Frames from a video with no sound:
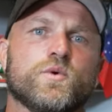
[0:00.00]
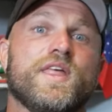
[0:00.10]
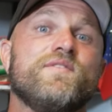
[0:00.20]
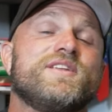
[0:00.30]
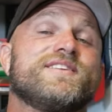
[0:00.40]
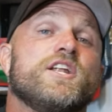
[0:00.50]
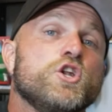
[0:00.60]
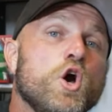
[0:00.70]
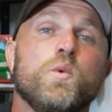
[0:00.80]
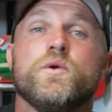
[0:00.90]
with Evan is that
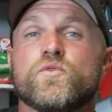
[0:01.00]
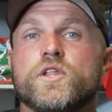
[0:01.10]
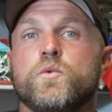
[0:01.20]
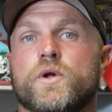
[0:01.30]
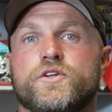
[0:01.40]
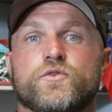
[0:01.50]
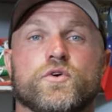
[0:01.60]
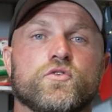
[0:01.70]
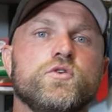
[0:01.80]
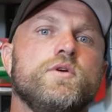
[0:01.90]
no one really wanted to
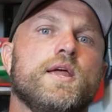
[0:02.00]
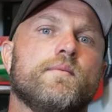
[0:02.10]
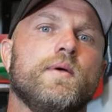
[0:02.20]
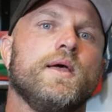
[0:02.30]
recruit him